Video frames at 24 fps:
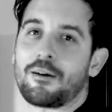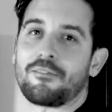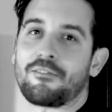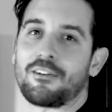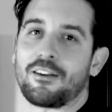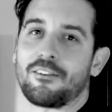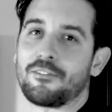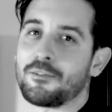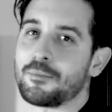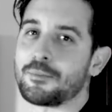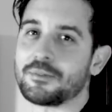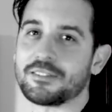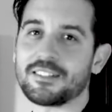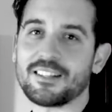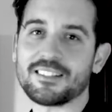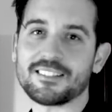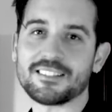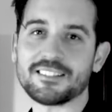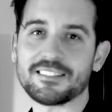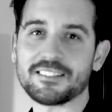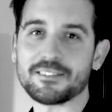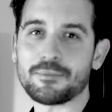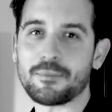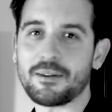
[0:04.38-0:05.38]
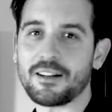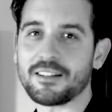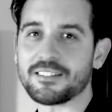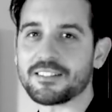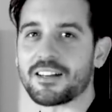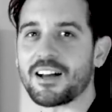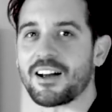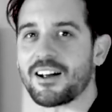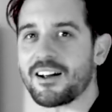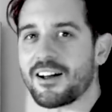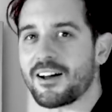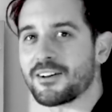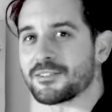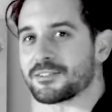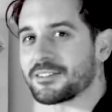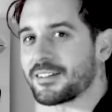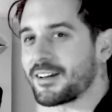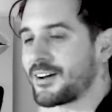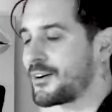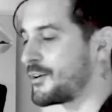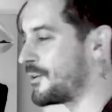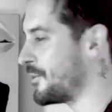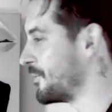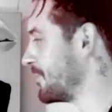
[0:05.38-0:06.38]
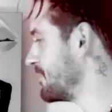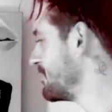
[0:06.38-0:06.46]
one of my favorite possessions in my entire house that I